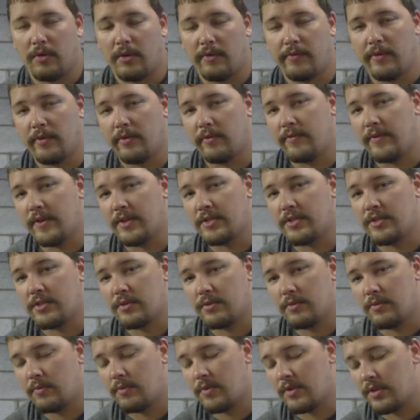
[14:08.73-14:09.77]
If you fish
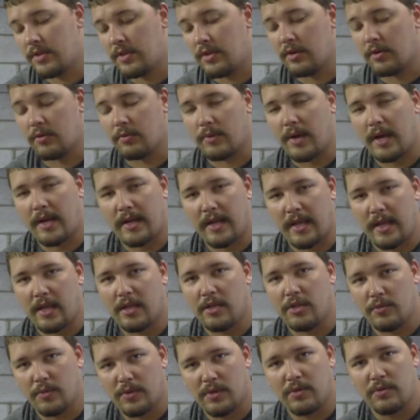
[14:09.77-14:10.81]
with your right hand,
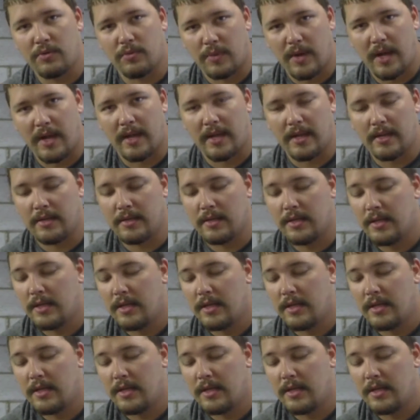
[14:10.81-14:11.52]
you reel with your right hand,